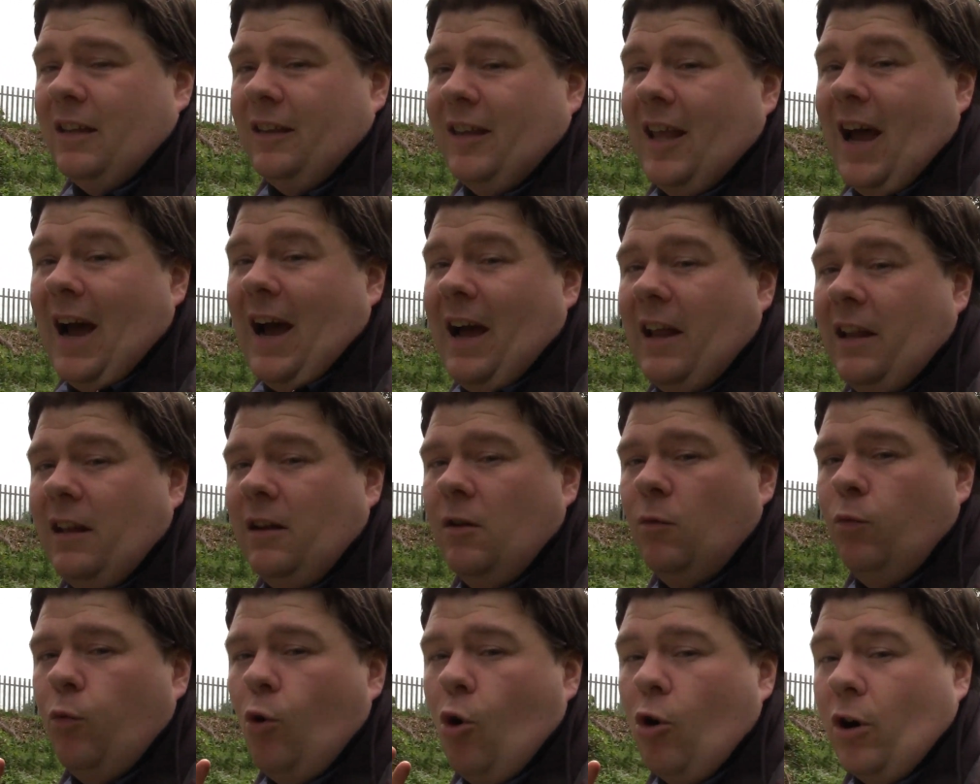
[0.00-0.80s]

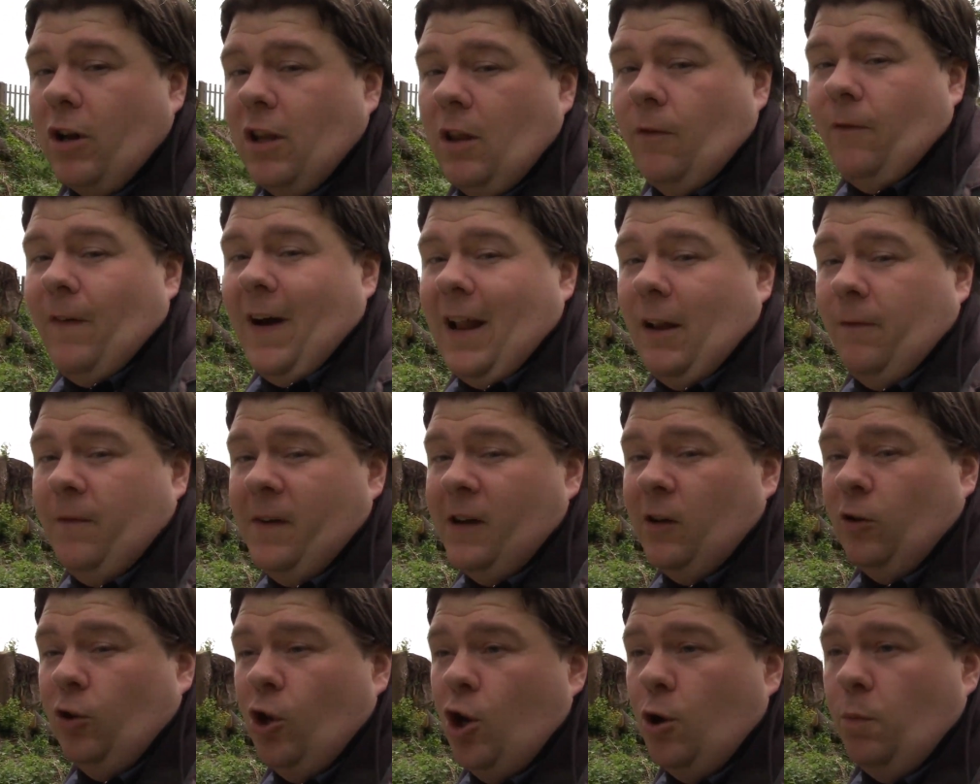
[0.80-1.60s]
than walking the
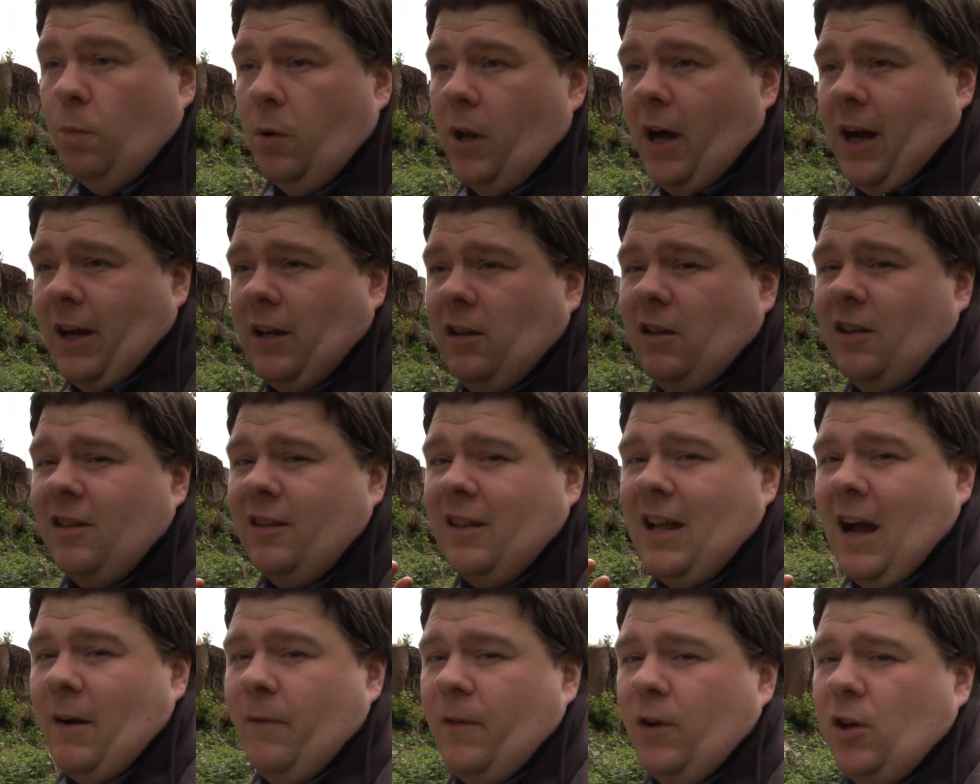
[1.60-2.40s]
Fallowfield Loop line to
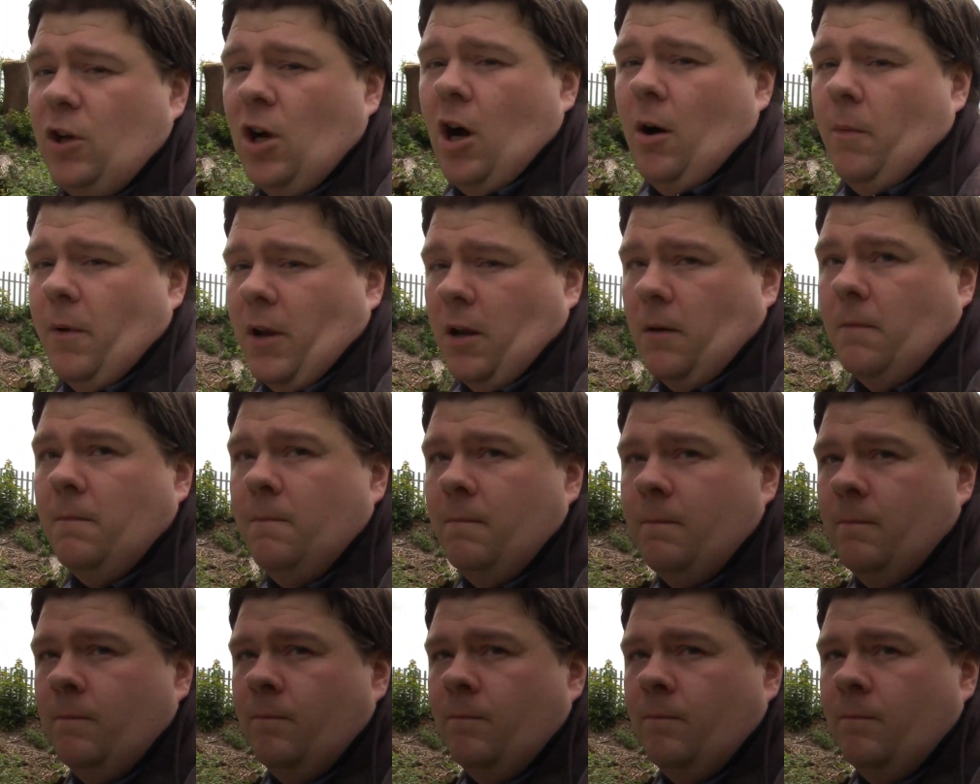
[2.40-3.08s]
Stafford Common.